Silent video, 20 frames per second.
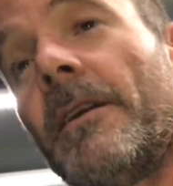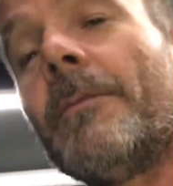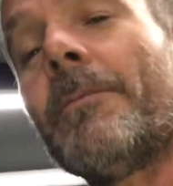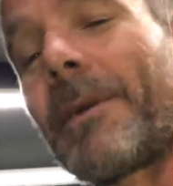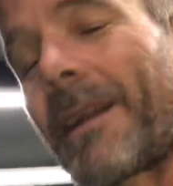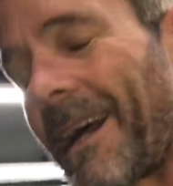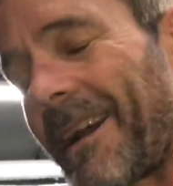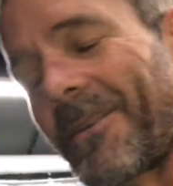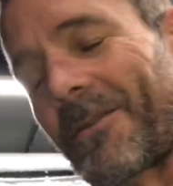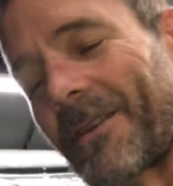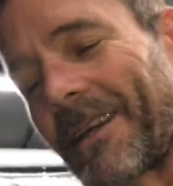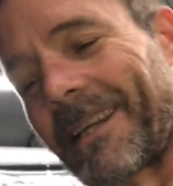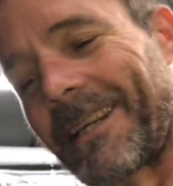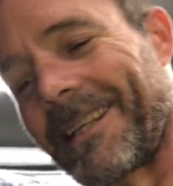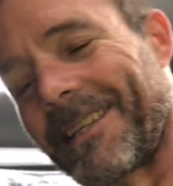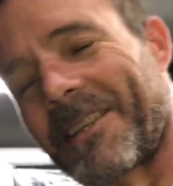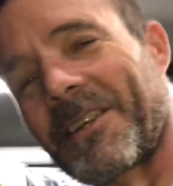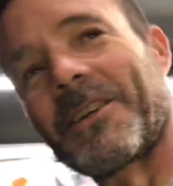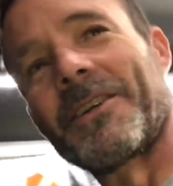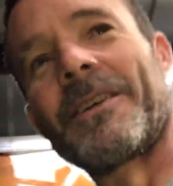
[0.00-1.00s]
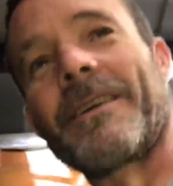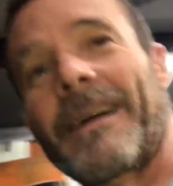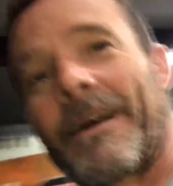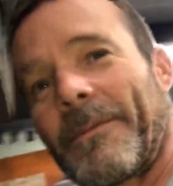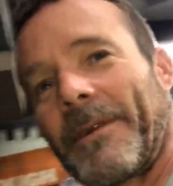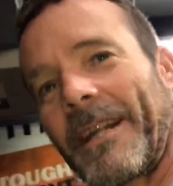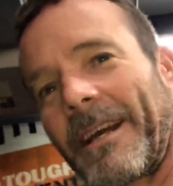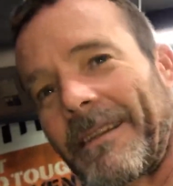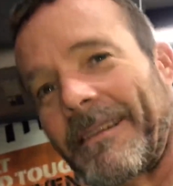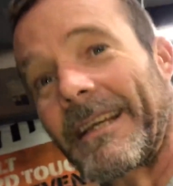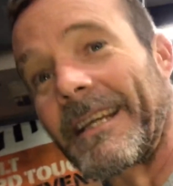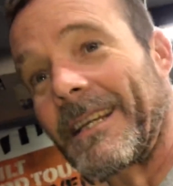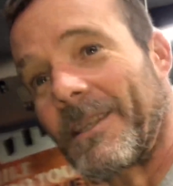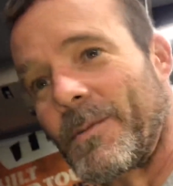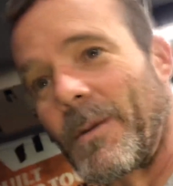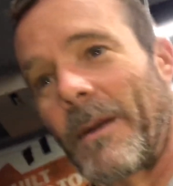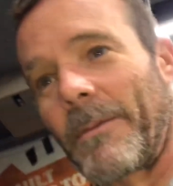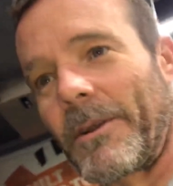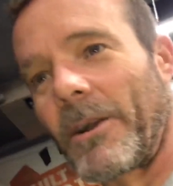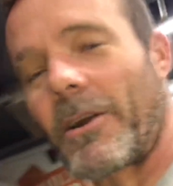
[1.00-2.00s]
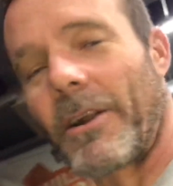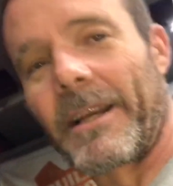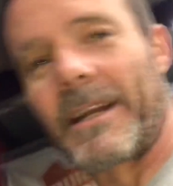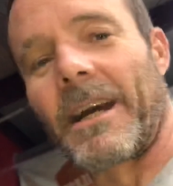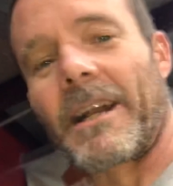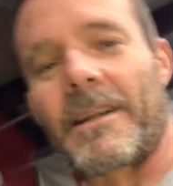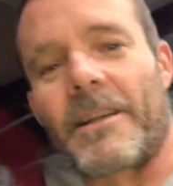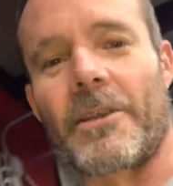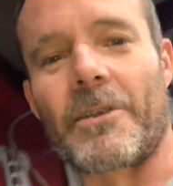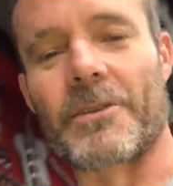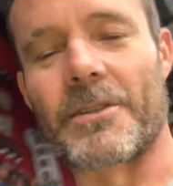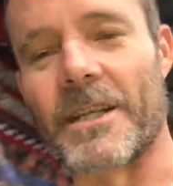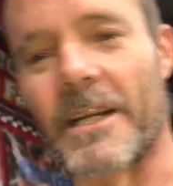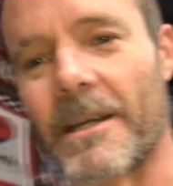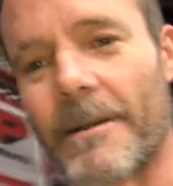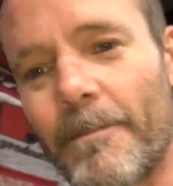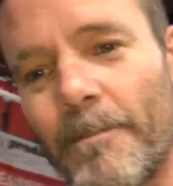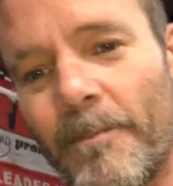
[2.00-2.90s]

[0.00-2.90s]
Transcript: but I don't think he's going to. I think he's probably already got another job,